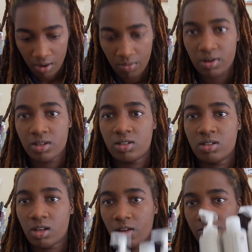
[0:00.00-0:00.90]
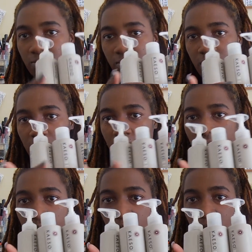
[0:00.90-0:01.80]
good stuff.
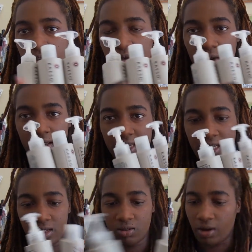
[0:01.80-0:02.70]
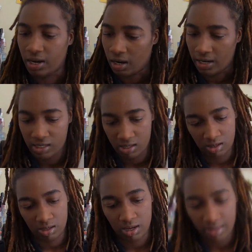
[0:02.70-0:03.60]
All looks quite neat, quite nice, and
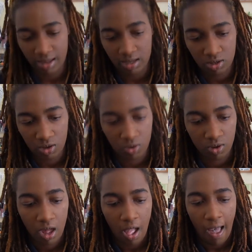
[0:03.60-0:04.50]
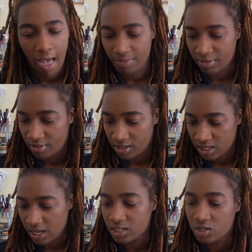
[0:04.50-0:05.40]
things like that. So the first
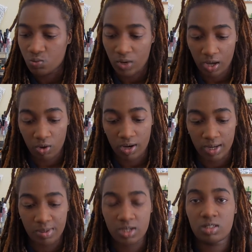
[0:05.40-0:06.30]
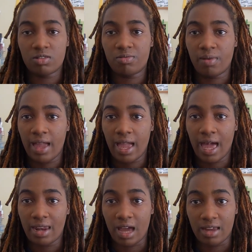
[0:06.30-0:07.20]
thing I did when I got it, because of my
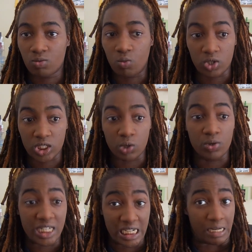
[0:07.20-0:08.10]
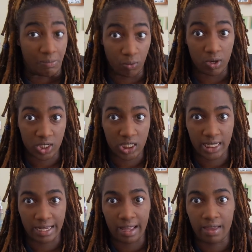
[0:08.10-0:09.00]
hair, I hadn't washed it or deep washed
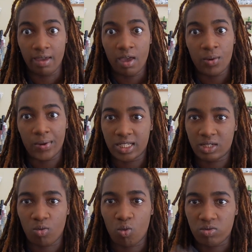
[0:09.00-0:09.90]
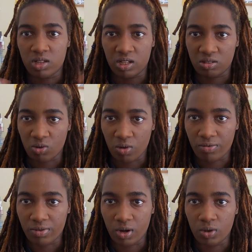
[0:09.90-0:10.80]
it yet, which all the sort
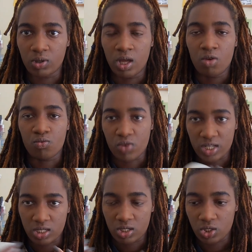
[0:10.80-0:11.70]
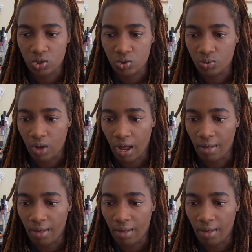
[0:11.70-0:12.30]
of, you know, residue,